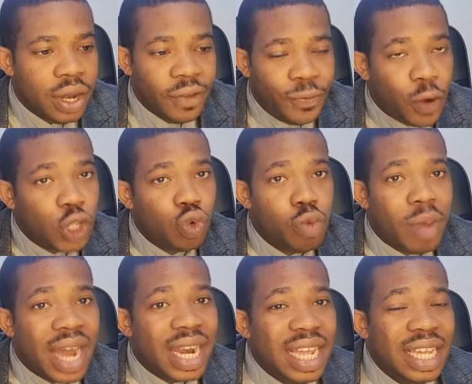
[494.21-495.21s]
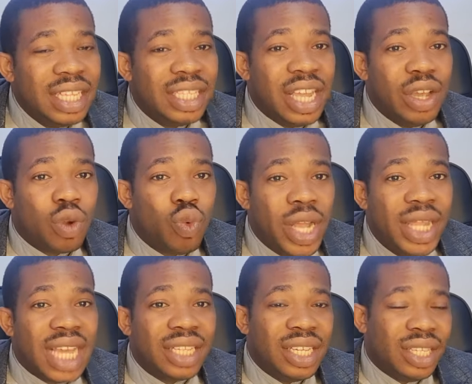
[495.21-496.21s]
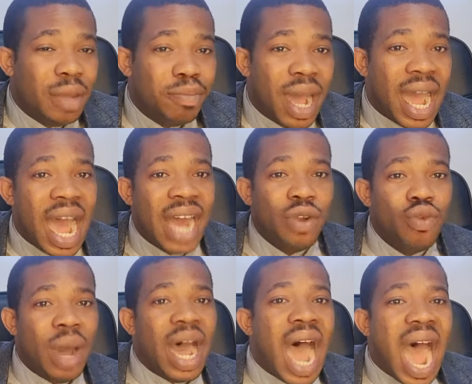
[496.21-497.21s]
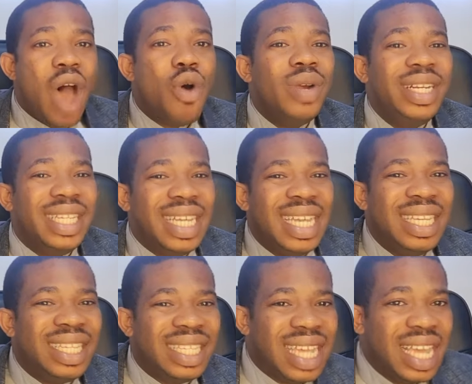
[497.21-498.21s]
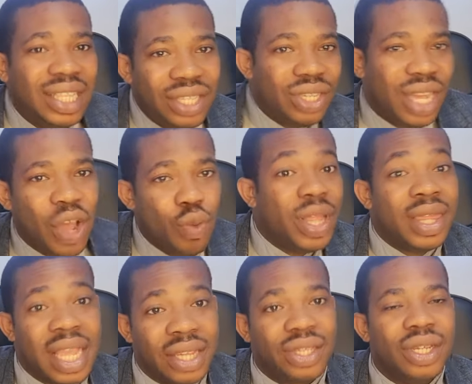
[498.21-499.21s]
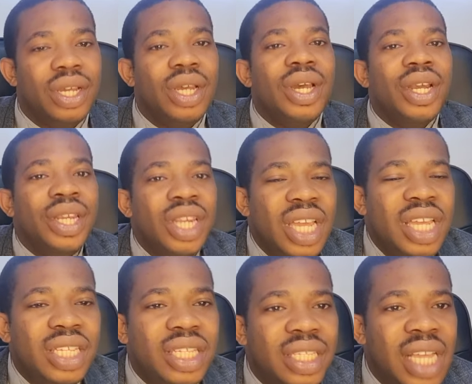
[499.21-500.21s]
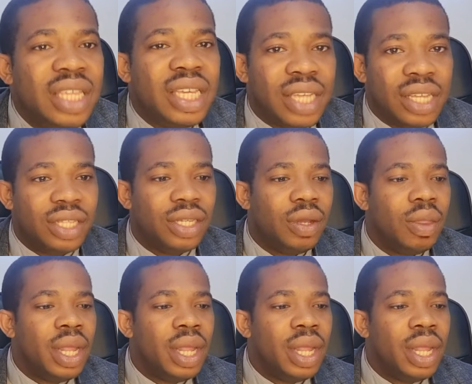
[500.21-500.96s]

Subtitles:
The first woman, the witness is the man and the woman. How is it a witness? This is it.